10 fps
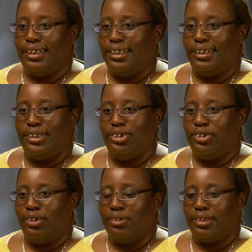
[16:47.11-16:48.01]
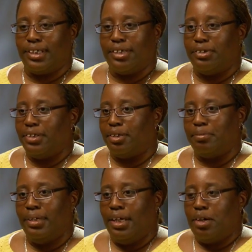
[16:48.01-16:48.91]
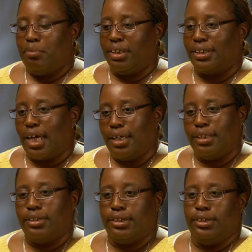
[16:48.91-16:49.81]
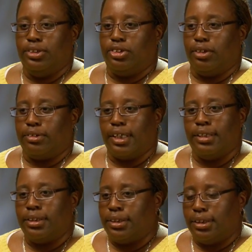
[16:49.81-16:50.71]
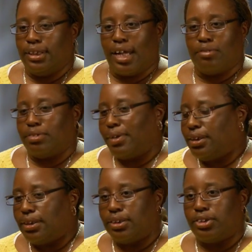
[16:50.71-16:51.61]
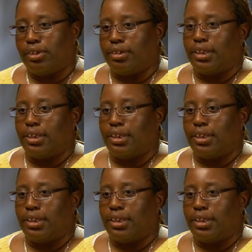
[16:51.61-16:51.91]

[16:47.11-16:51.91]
and, you know, tell him, because I understood church. I understood that I was raised in the church.